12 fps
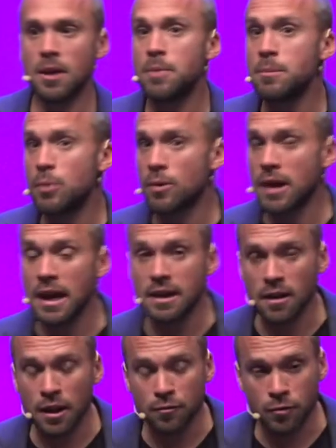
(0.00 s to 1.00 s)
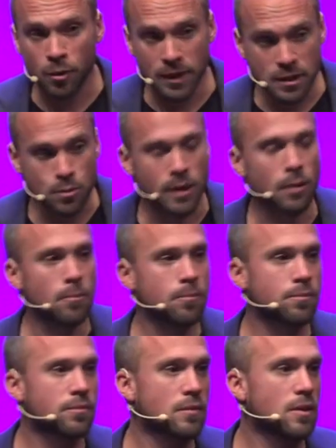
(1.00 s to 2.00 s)
people gain a lot from it as well.
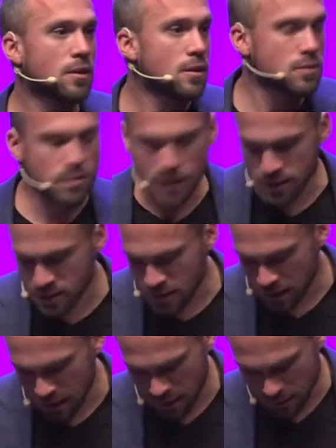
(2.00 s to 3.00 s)
So that's the idea.